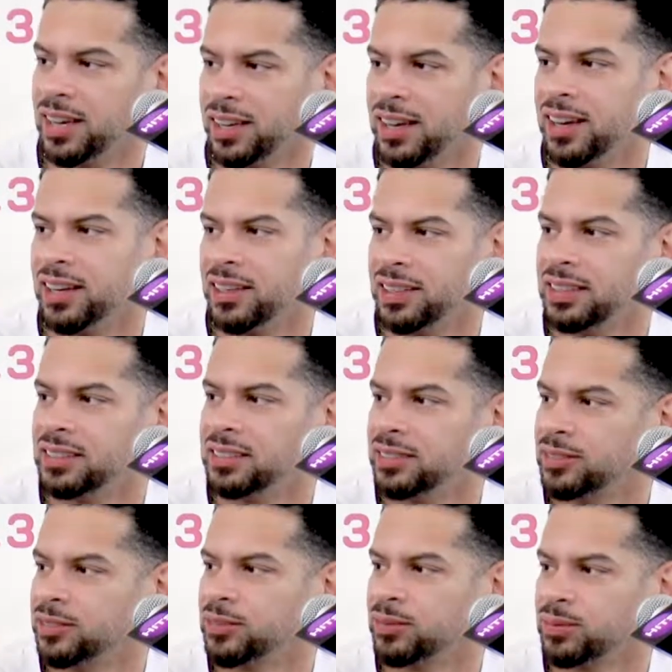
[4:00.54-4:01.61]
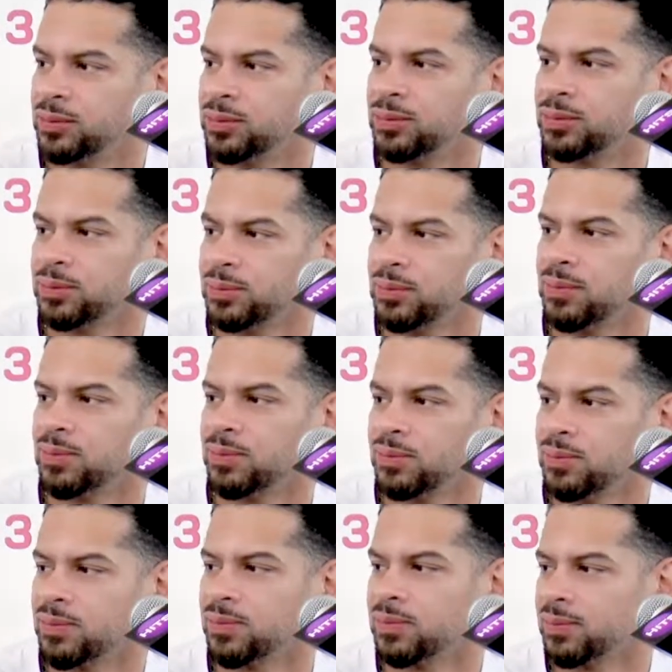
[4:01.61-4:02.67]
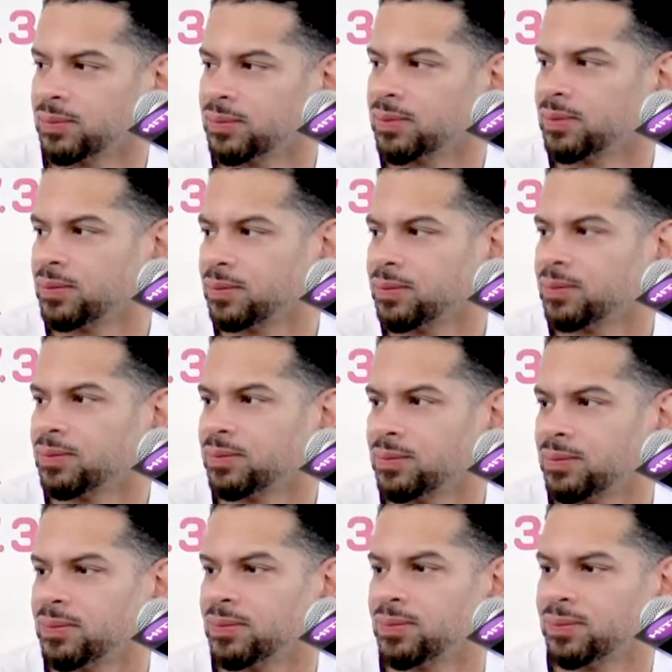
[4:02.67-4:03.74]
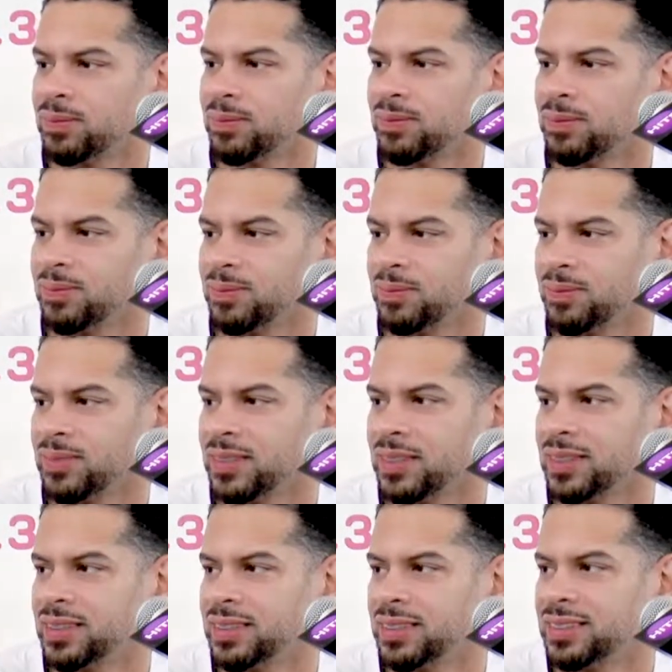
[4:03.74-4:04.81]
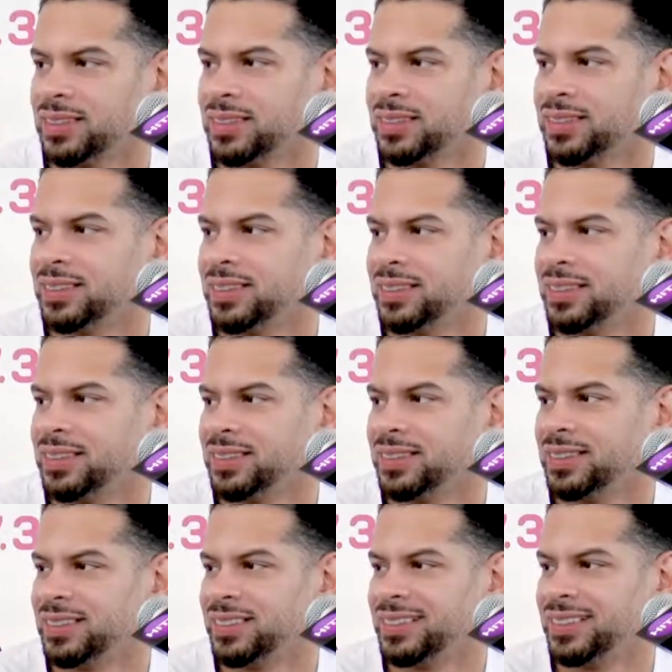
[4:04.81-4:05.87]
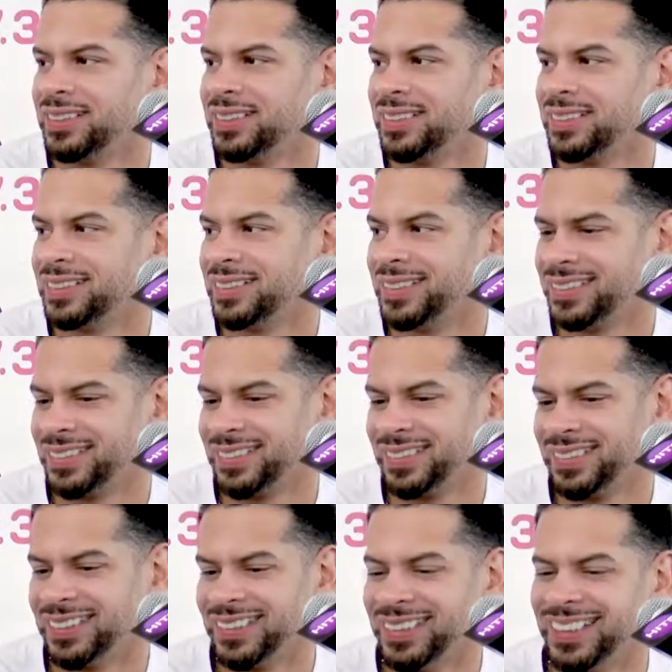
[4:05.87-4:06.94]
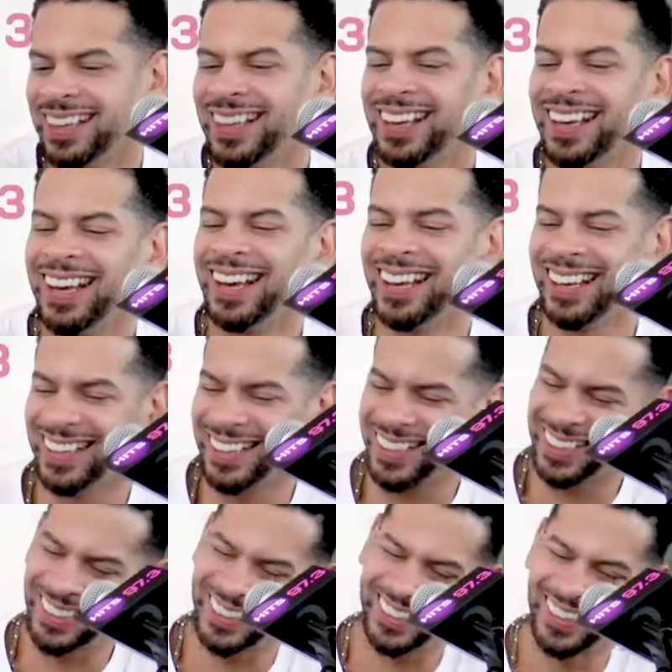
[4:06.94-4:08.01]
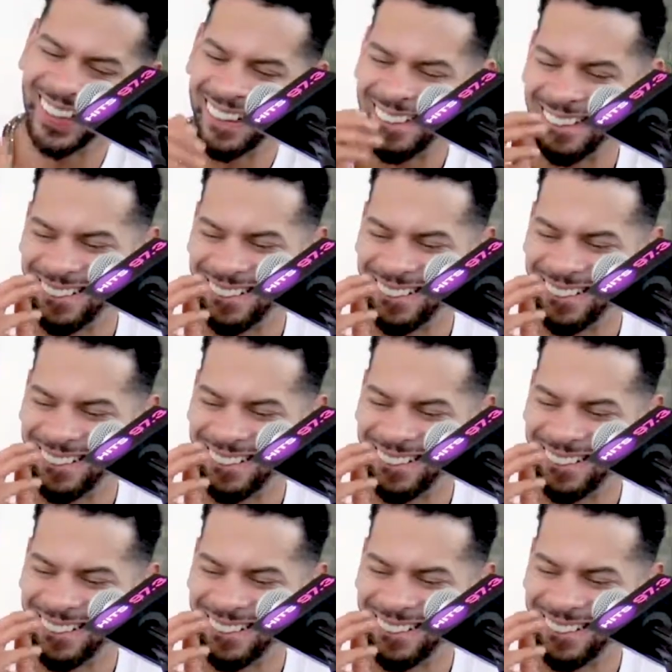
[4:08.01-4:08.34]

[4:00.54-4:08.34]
[no speech]